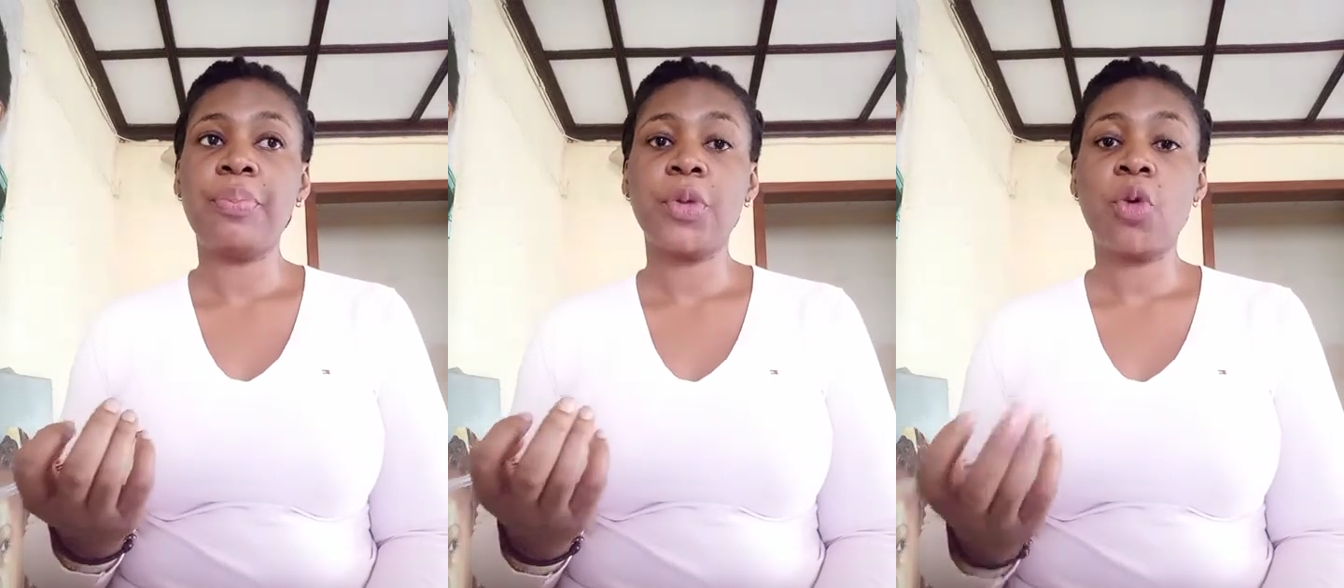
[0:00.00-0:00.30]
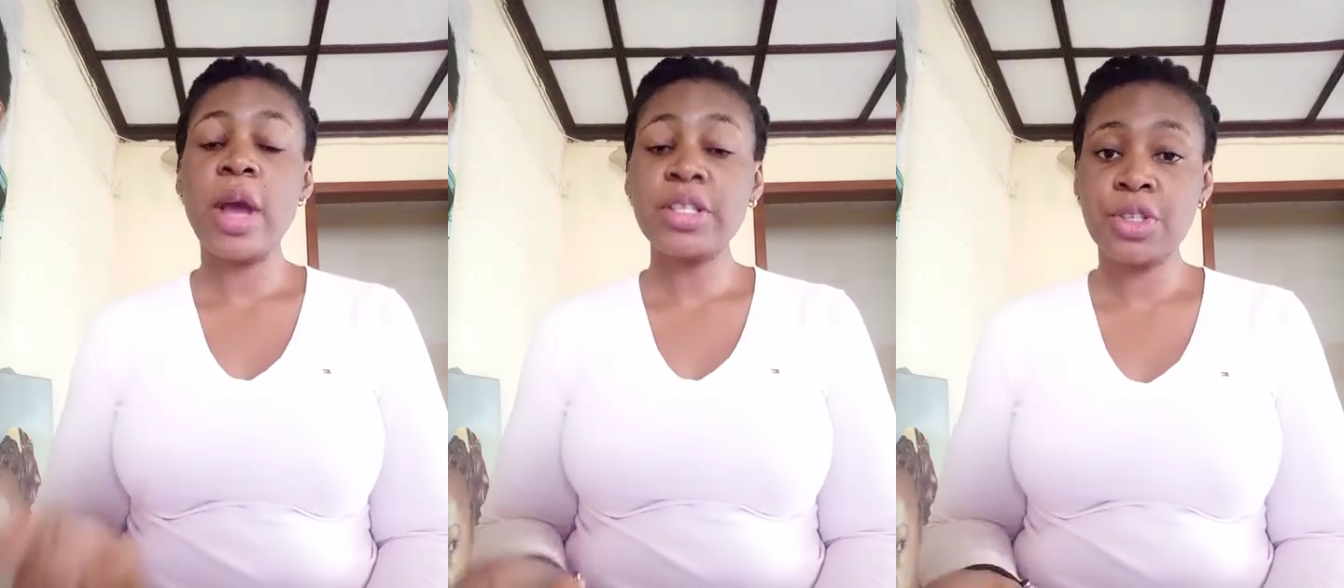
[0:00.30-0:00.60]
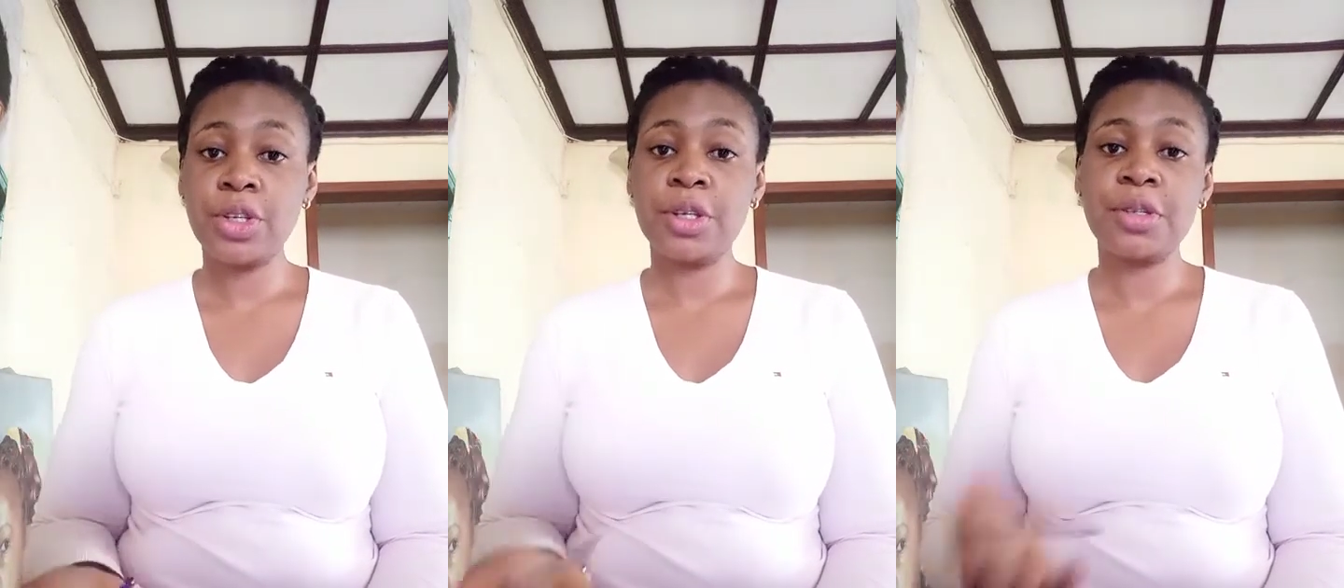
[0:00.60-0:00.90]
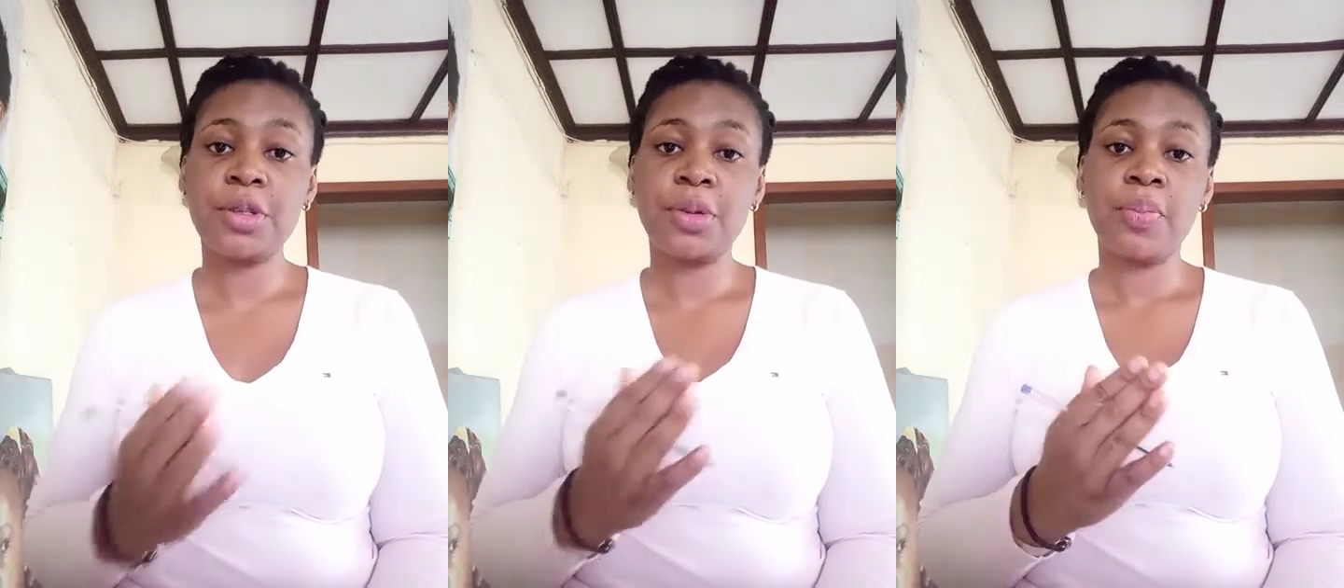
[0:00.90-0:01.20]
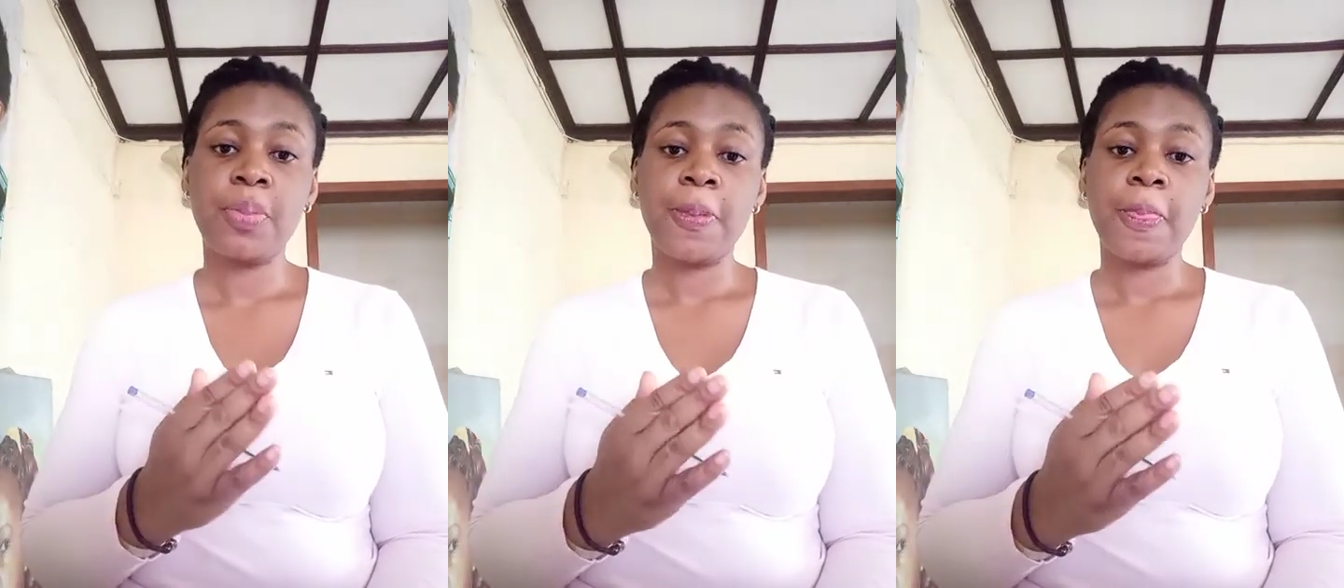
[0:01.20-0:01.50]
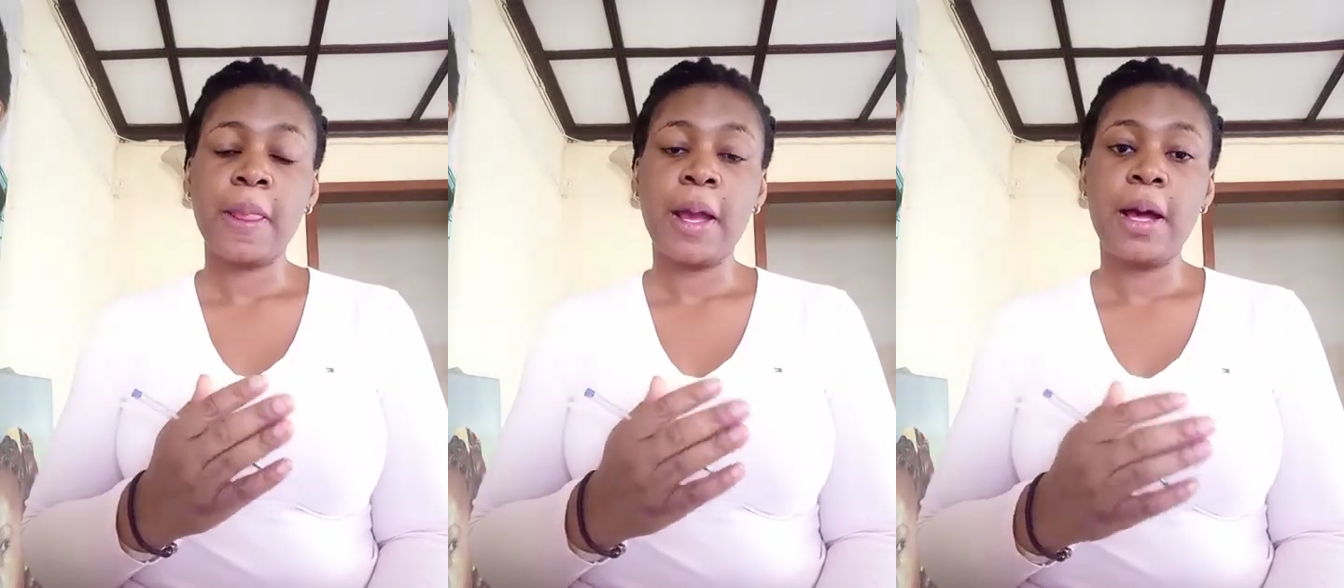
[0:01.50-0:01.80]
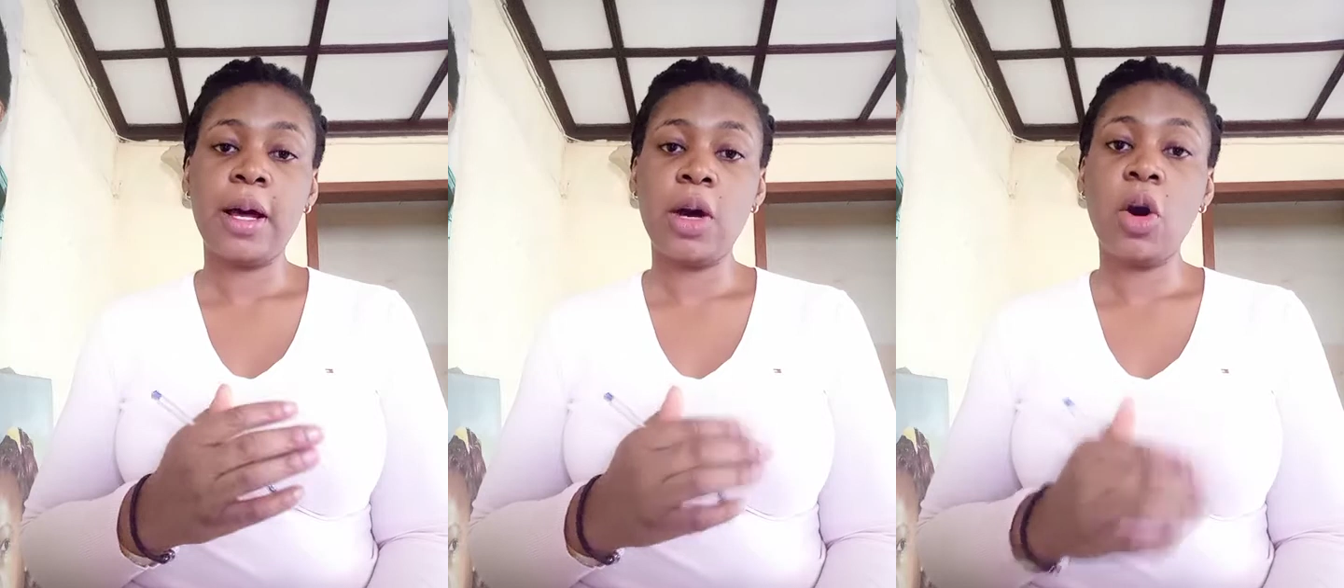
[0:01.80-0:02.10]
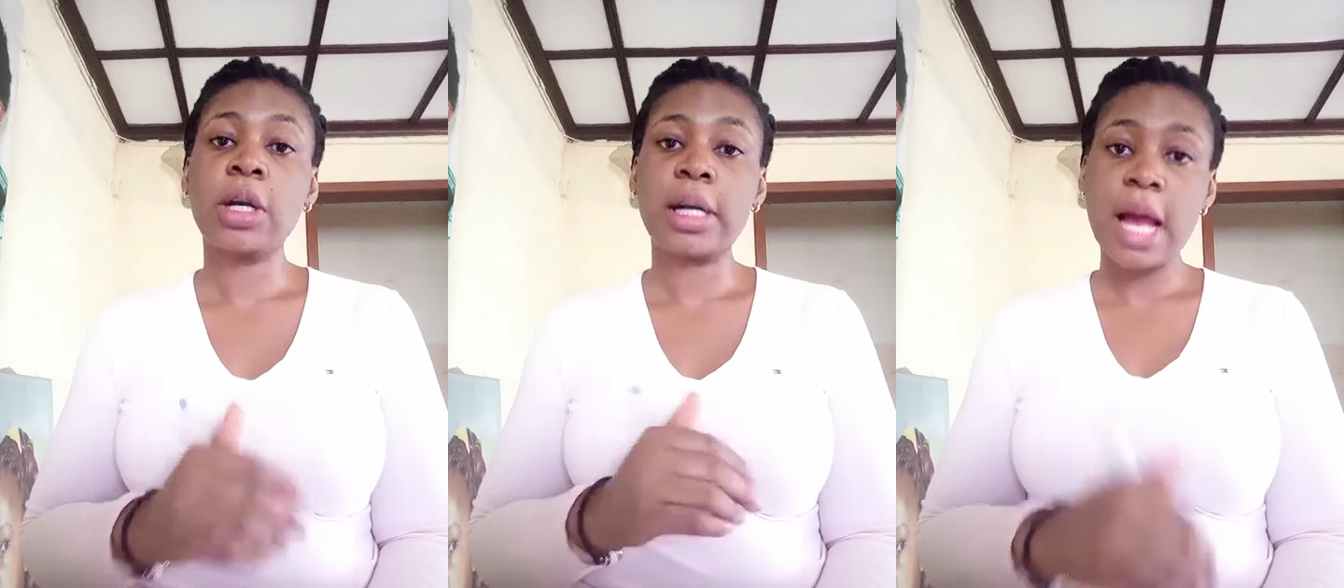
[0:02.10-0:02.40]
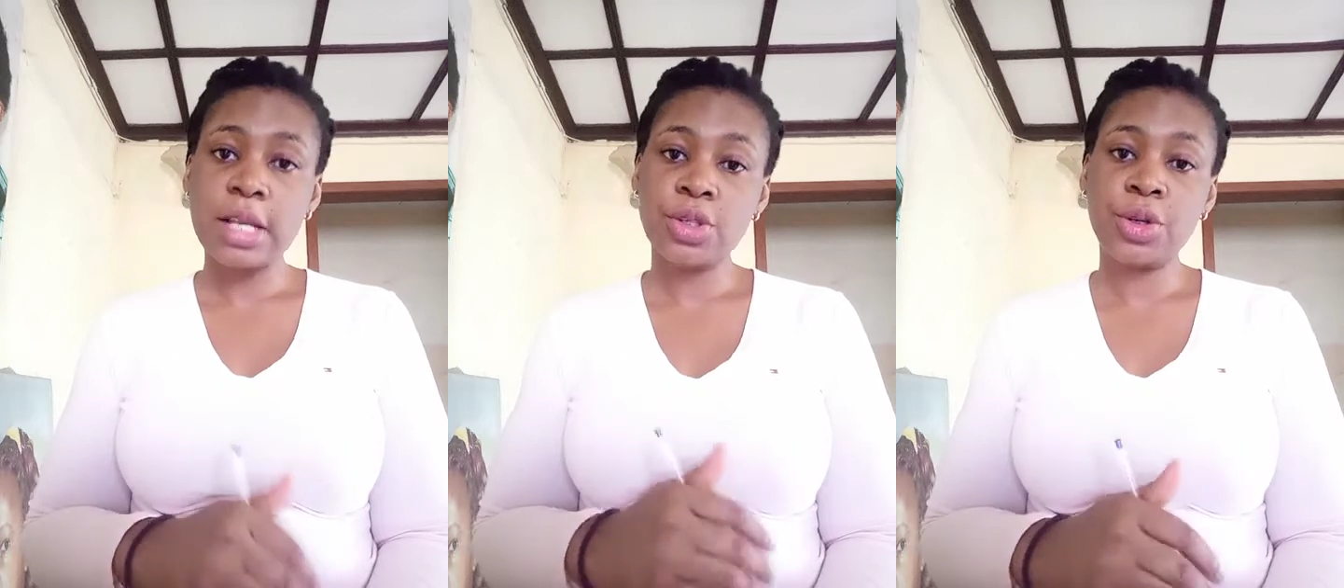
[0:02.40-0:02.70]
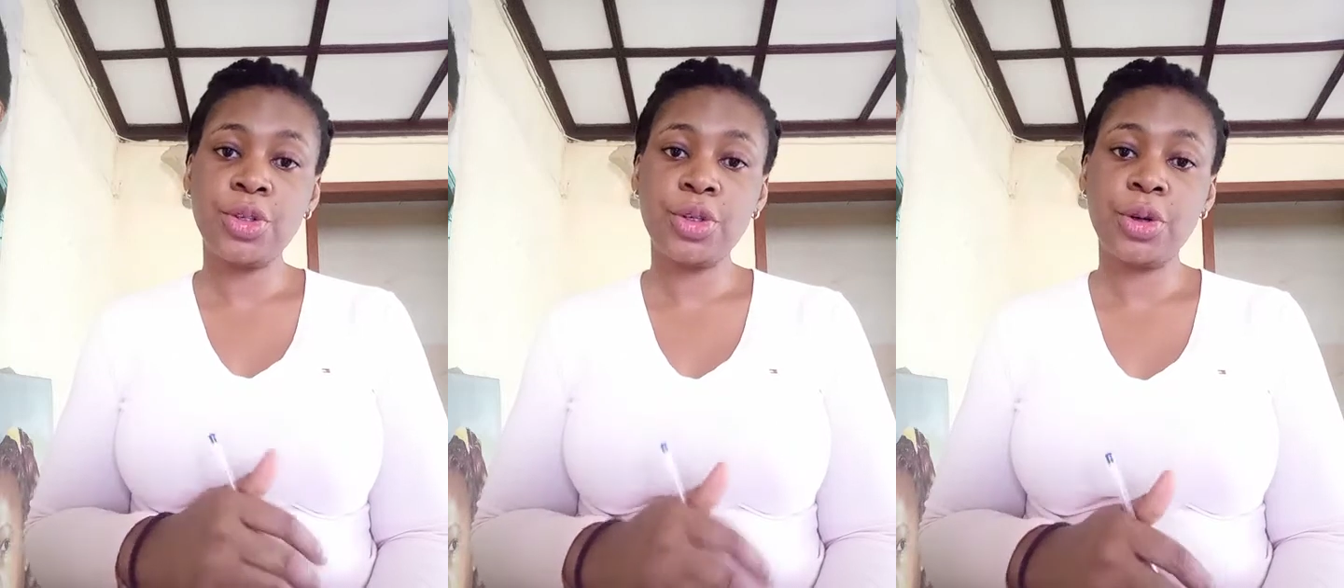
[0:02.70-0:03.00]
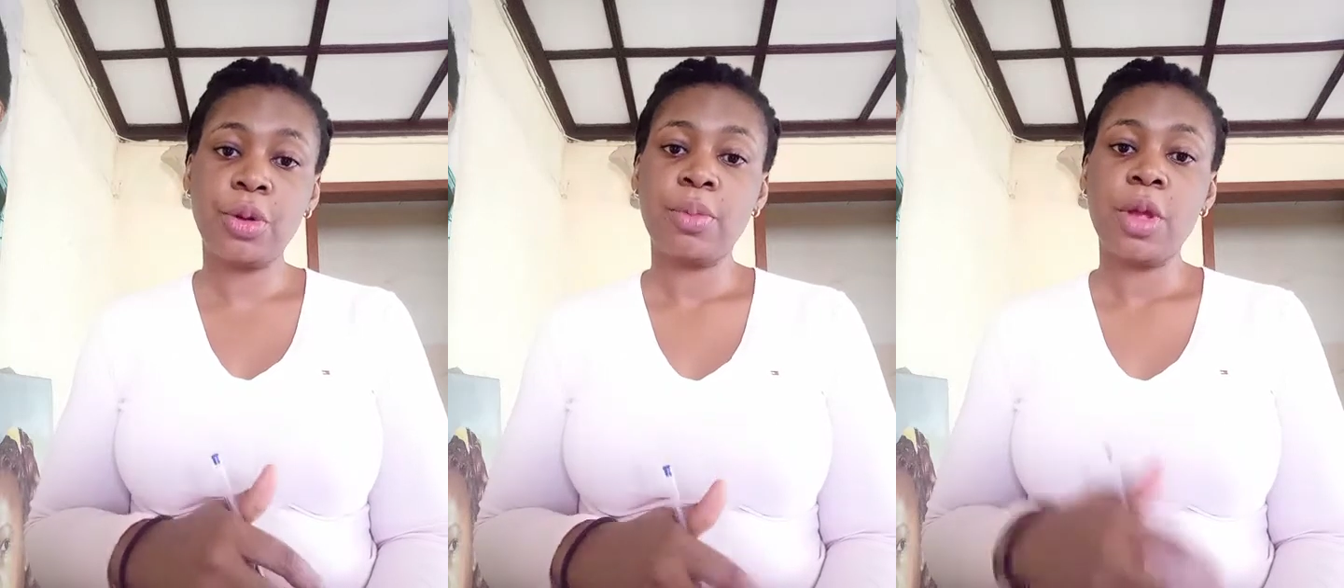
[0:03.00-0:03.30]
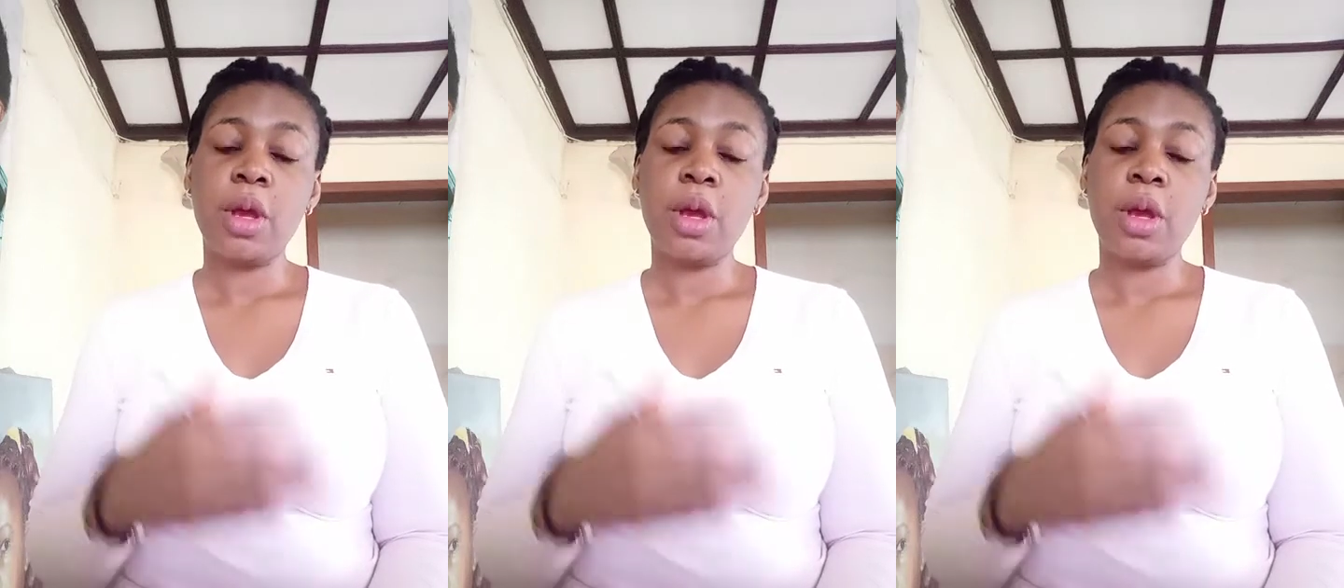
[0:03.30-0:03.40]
questions on Class Dojo